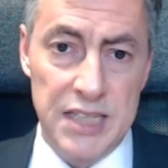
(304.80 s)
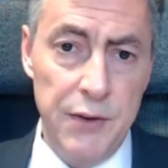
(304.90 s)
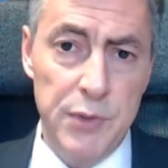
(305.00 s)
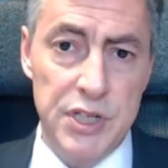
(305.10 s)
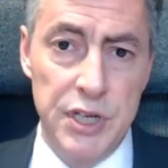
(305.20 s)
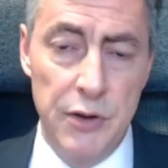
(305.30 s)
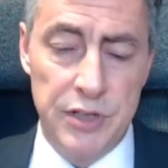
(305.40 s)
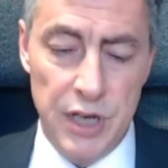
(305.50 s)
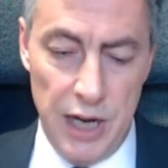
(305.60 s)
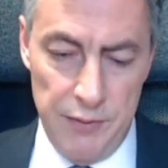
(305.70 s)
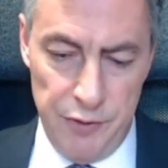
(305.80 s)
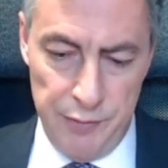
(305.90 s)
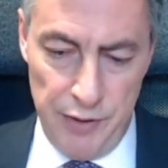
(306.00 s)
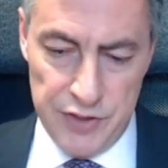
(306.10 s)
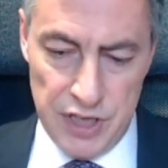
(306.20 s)
As there was no time
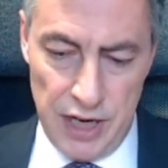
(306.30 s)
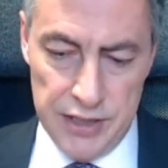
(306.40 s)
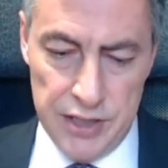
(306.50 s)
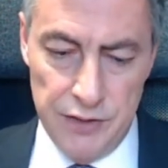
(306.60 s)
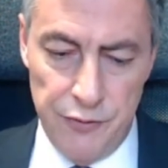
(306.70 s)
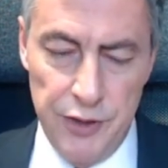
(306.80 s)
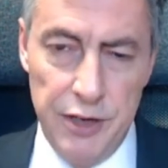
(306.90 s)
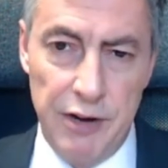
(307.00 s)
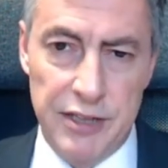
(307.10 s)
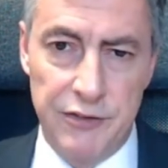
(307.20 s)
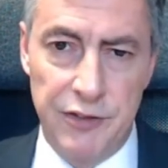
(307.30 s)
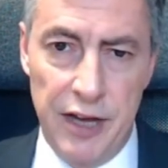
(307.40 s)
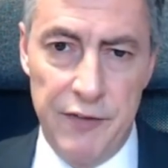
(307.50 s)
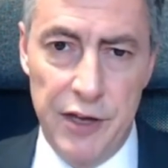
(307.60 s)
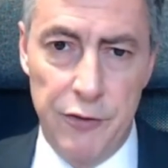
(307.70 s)
for both sides to fully
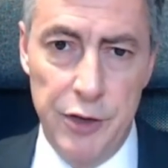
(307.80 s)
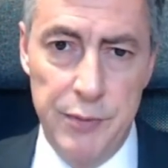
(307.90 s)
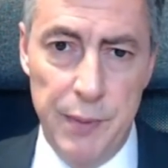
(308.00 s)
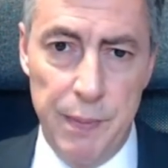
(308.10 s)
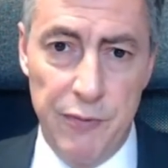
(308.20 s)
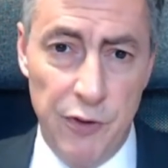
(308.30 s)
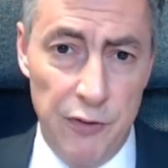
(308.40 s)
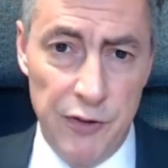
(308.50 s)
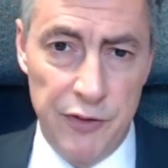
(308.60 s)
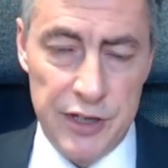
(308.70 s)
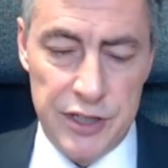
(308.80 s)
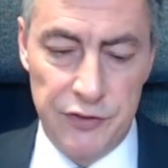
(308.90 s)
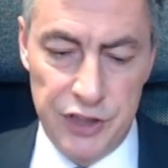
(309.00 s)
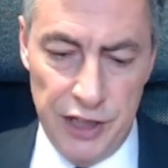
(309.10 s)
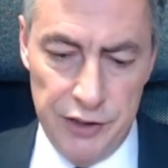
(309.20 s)
ratify the agreement before the
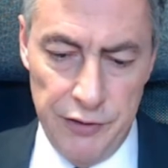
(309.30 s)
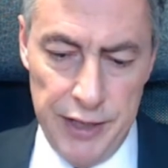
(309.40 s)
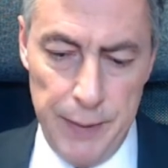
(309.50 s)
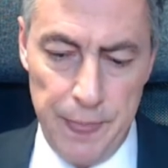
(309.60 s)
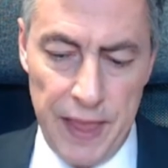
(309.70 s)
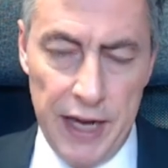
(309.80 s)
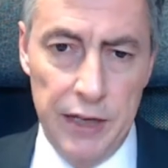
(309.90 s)
1st of January,